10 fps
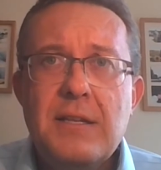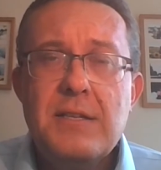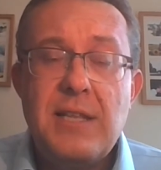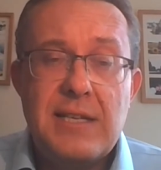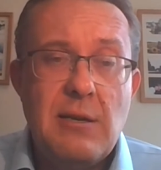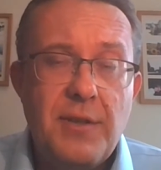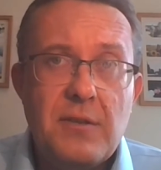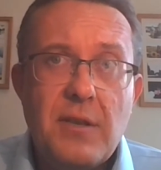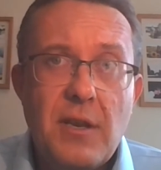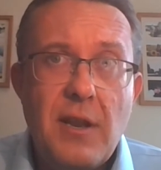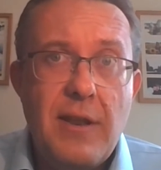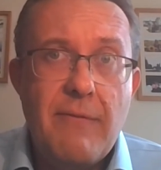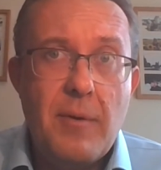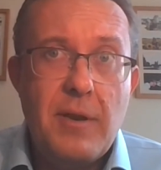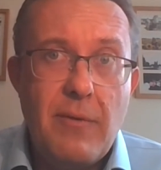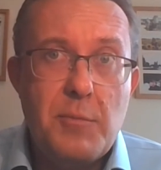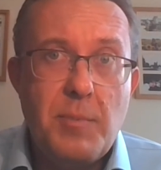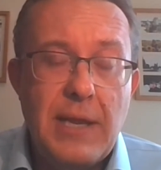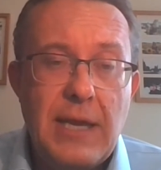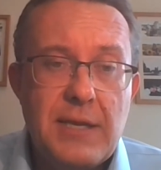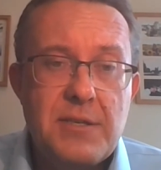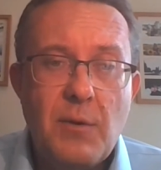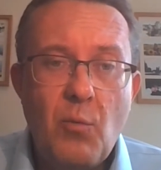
So that's how I think November's going to hit.